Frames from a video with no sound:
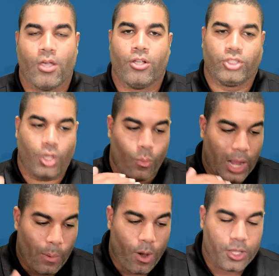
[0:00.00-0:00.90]
So what I
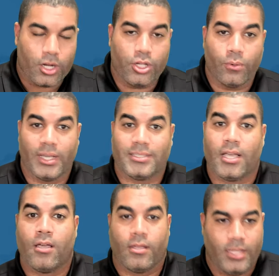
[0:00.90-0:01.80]
want you to do is,
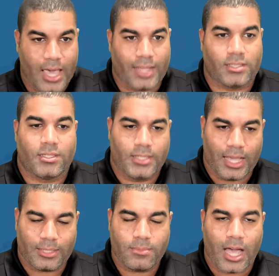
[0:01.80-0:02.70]
yes, take
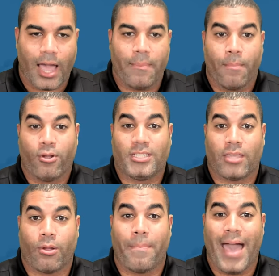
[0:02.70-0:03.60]
some time, put together
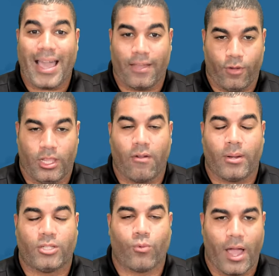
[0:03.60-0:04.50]
a packet for your letter of
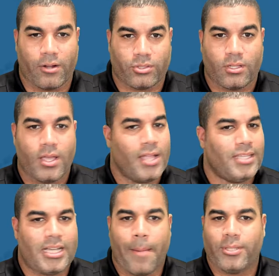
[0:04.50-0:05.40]
recommendation writers. Take
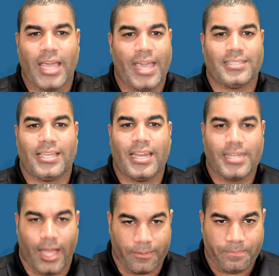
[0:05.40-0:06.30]
a couple days and get it
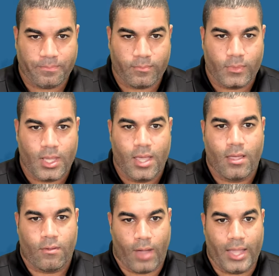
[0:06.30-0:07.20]
done,
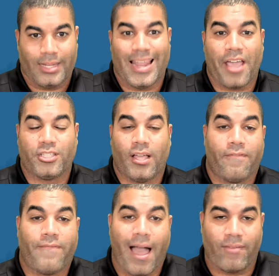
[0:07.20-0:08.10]
right? Now you still have
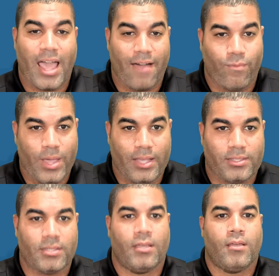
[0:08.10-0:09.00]
5.5 weeks.